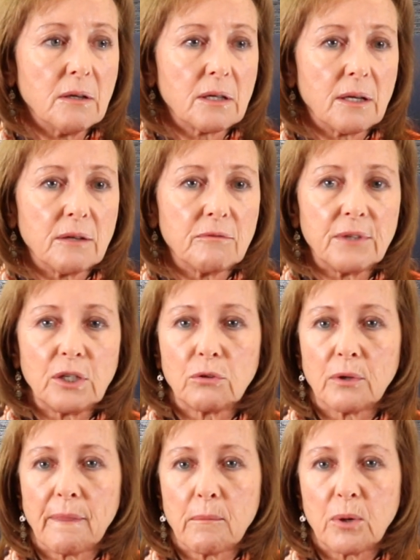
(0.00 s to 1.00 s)
kind of finger
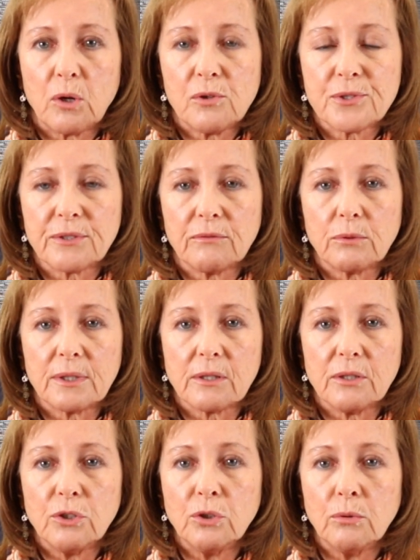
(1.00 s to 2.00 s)
on the pulse of what
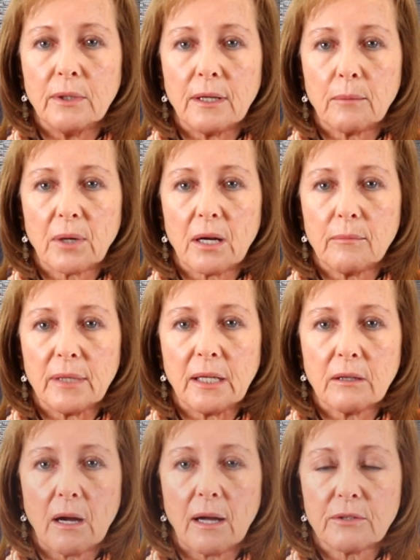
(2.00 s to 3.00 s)
the new and
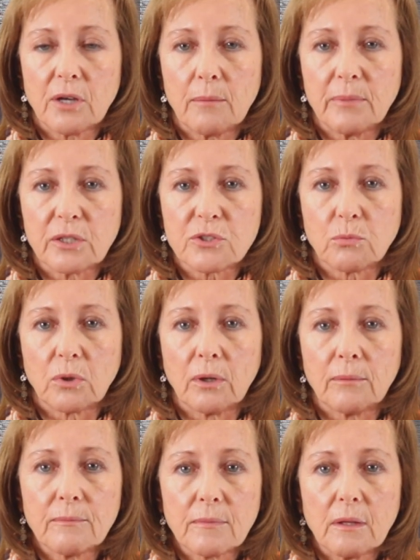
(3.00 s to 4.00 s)
upcoming hot topics were.